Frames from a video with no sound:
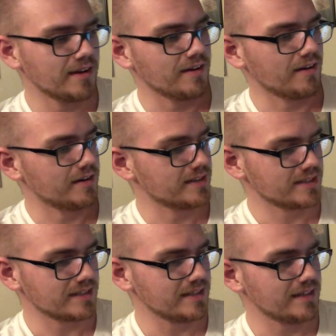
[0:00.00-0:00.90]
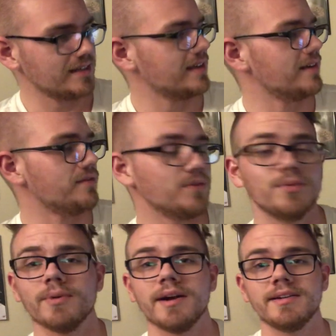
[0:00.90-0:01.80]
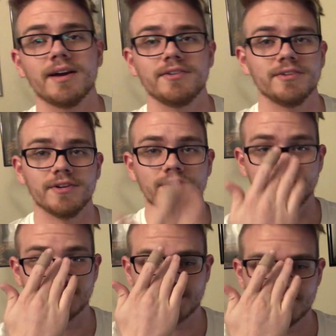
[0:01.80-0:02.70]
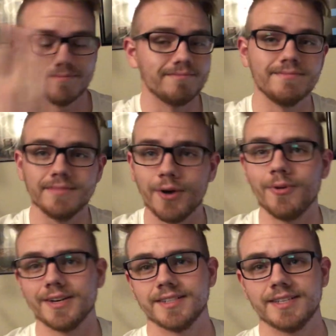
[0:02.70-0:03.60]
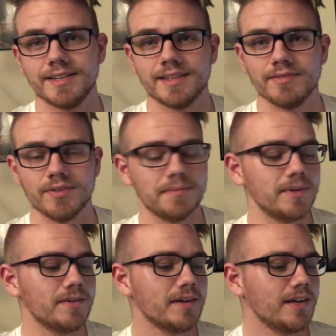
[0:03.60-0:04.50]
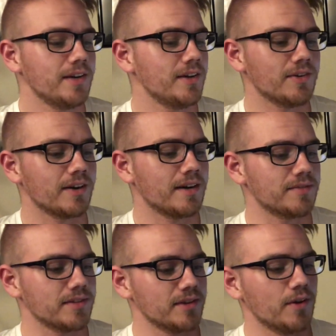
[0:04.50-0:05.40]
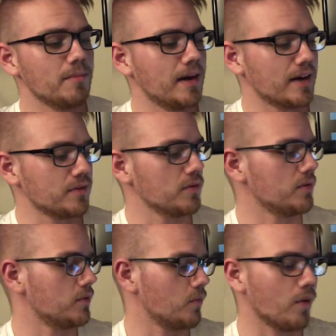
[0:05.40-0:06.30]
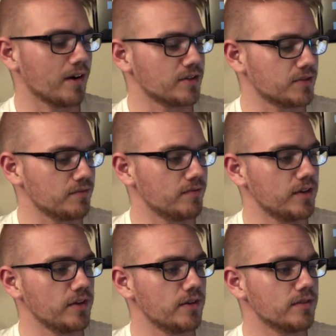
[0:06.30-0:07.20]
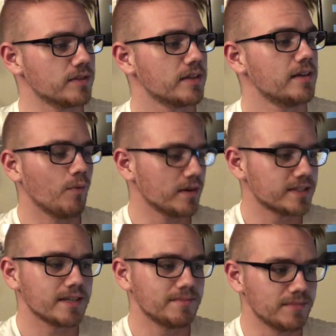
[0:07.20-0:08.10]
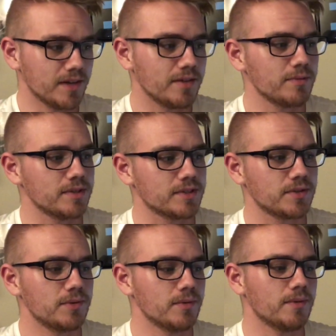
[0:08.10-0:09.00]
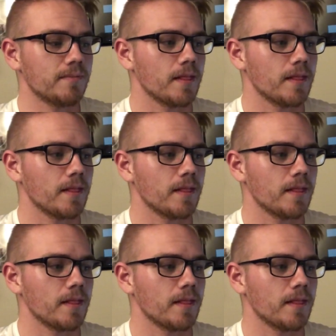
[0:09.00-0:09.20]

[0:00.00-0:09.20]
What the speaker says: and honestly, if you write down your notes, no one can take that from you. You don't have to go back through and watch videos. Once I'm done with school,